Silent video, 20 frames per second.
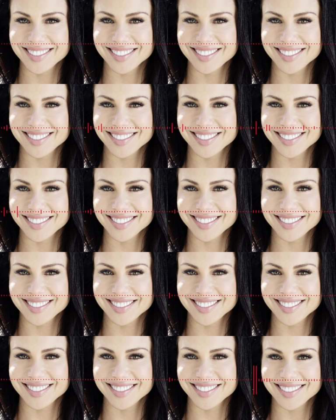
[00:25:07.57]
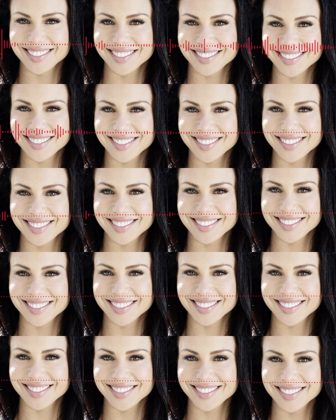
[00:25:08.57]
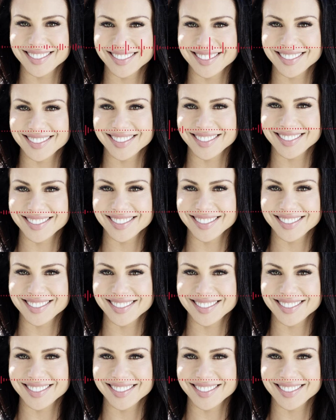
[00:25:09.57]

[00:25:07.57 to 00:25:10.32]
you know, so that would be the three top things.